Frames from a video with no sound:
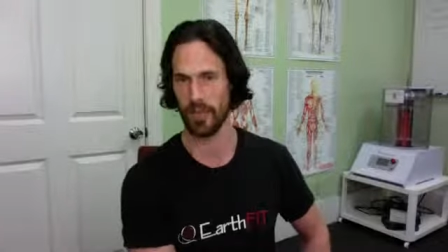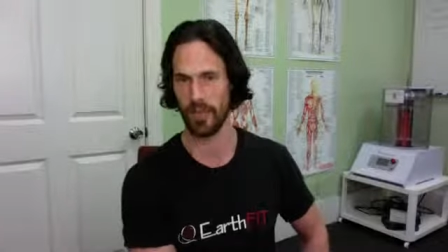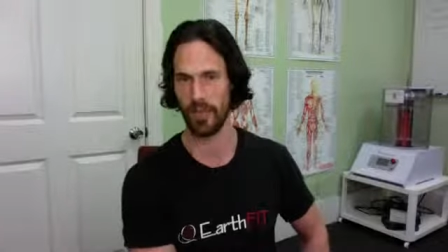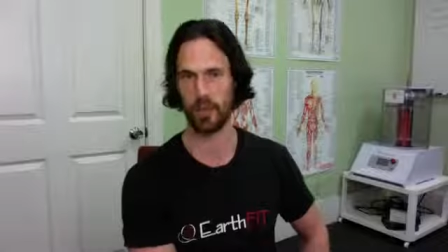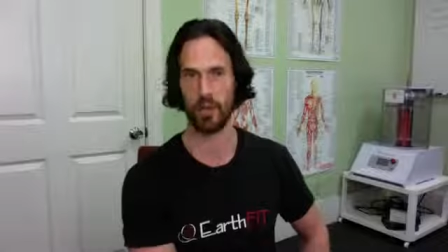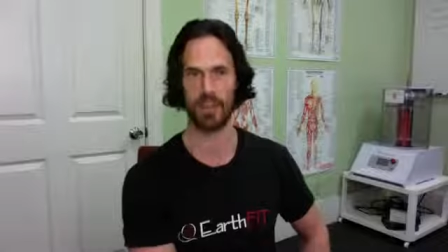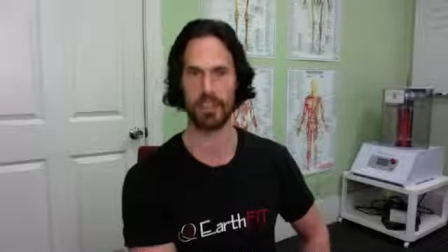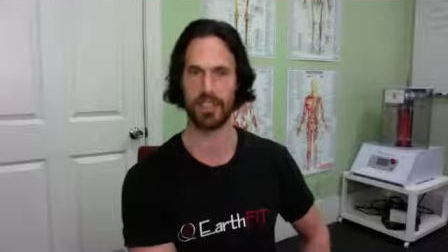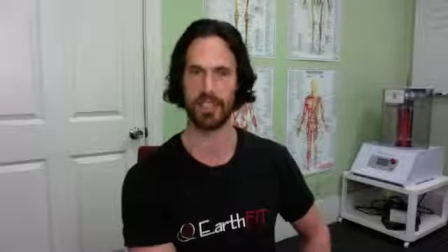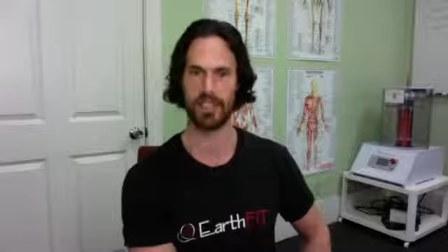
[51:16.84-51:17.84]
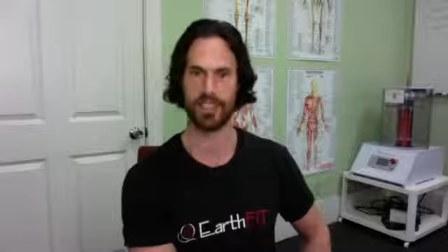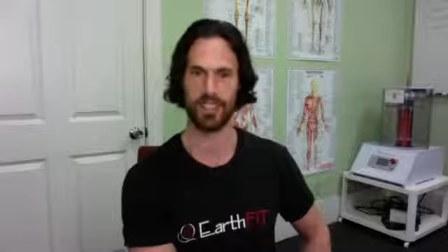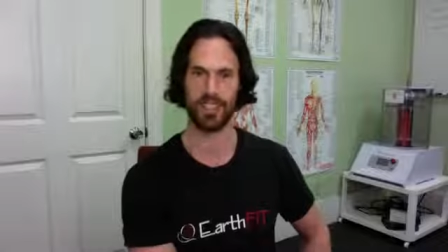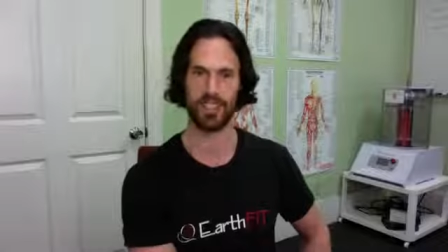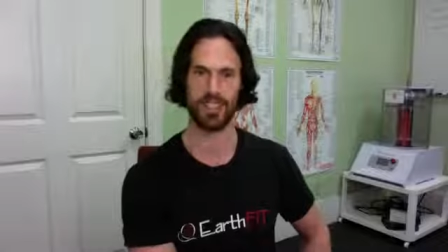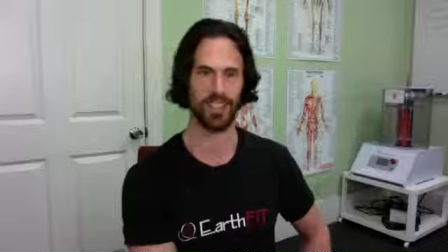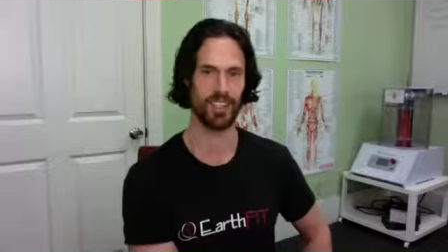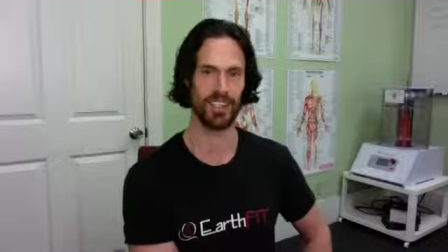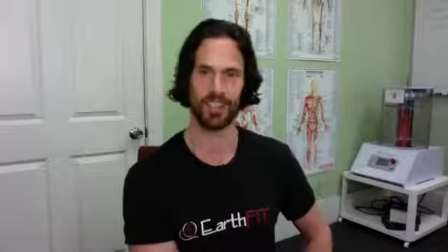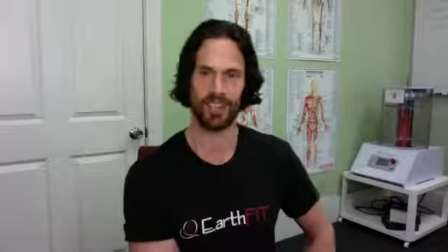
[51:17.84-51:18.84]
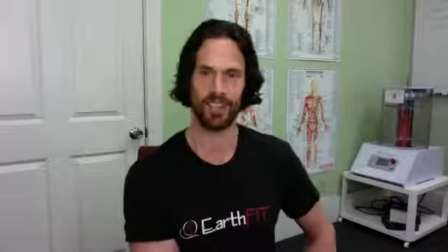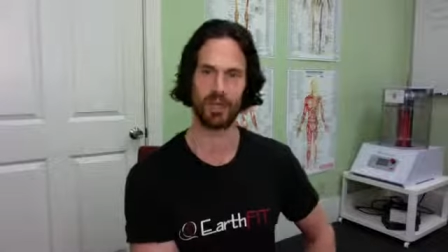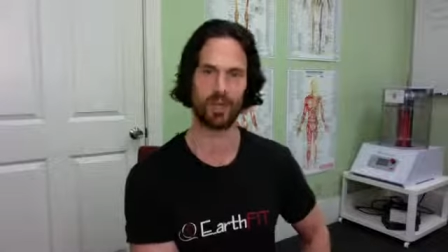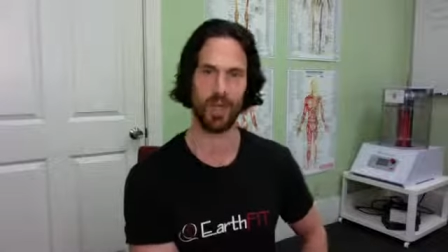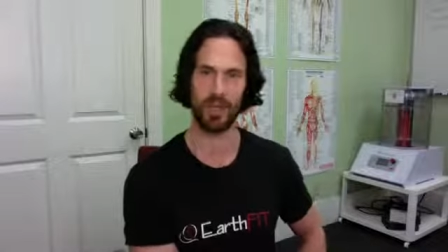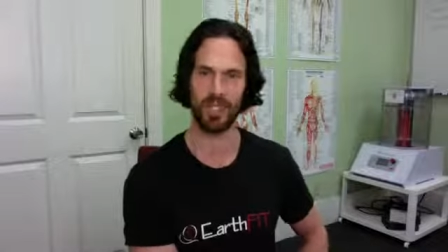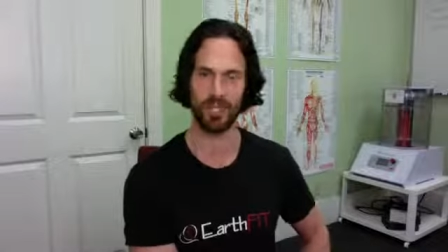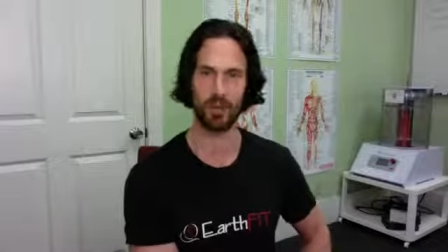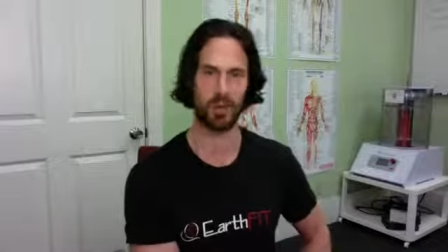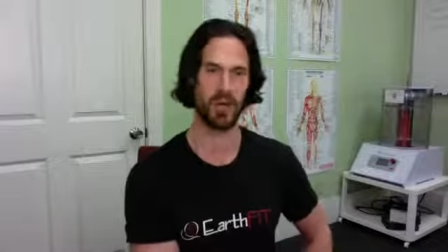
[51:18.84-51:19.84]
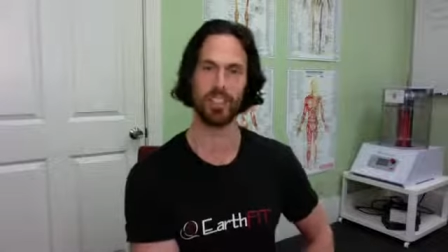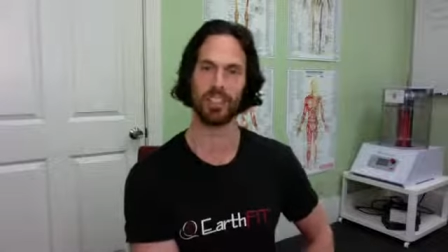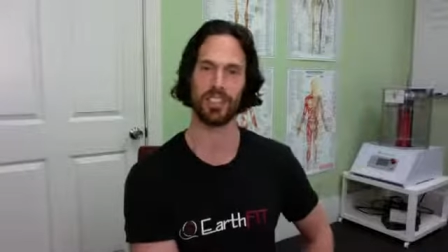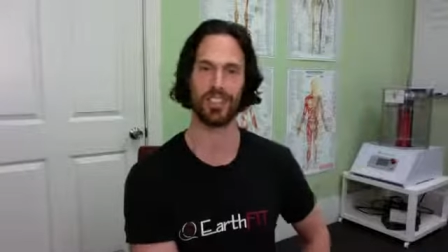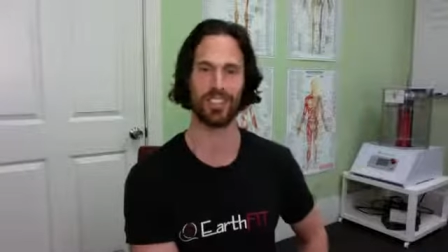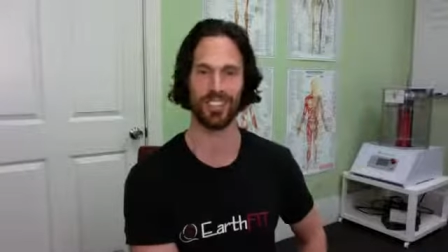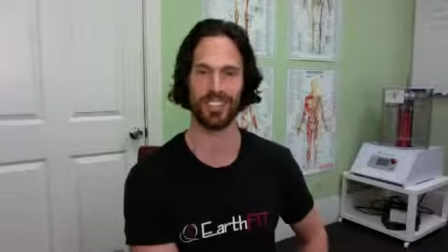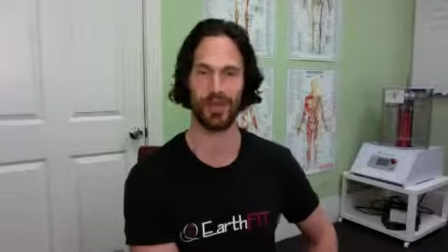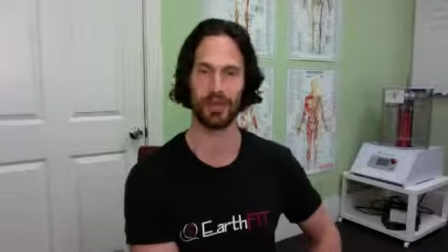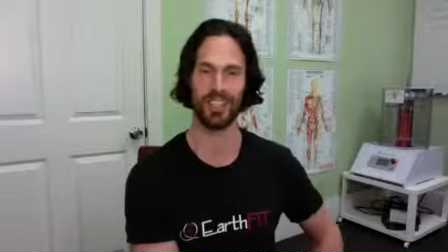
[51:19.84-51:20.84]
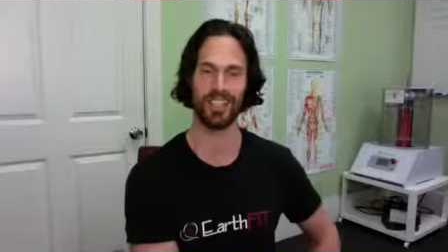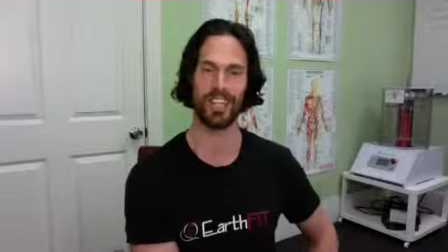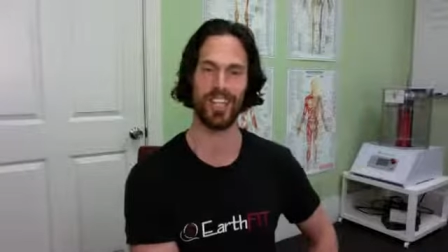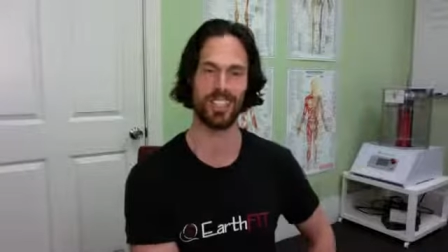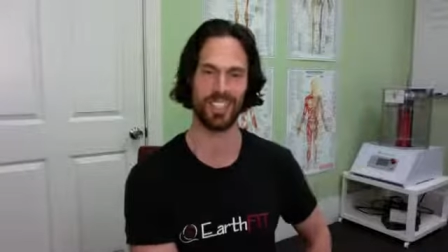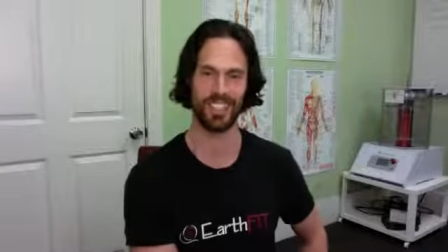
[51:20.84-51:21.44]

watching this, that, you know, maybe inspirational or something like that?